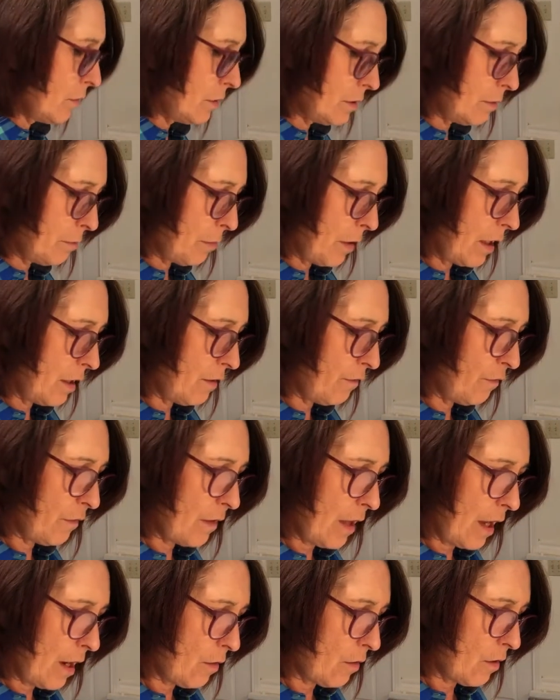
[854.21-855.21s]
to paint a
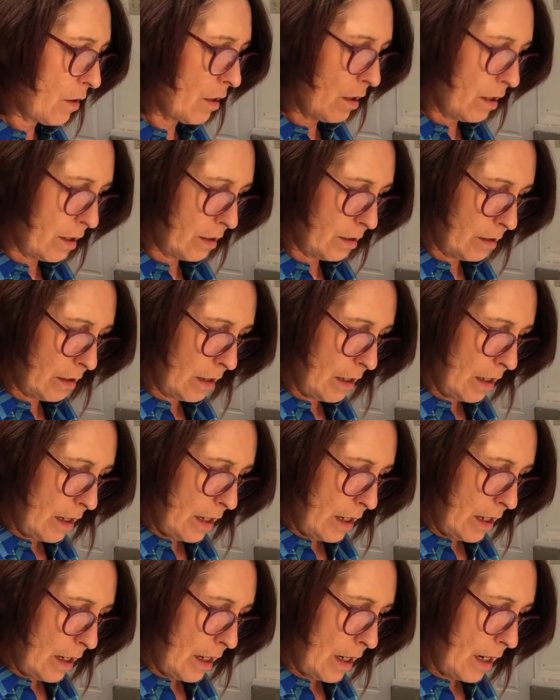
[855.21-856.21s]
flower on,
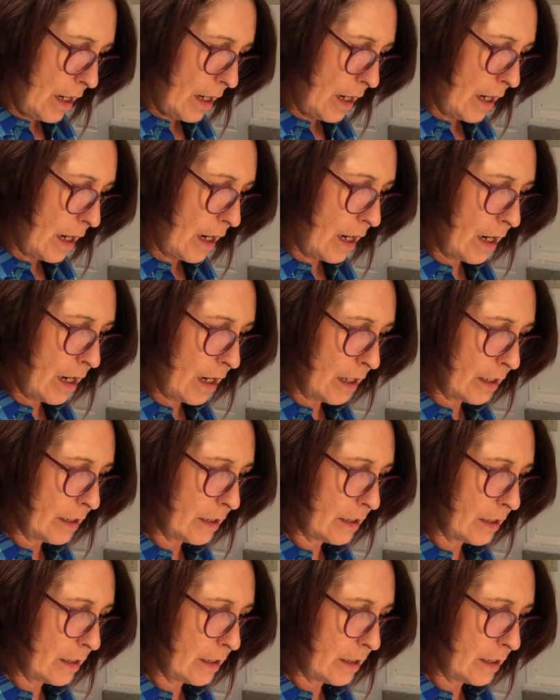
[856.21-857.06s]
and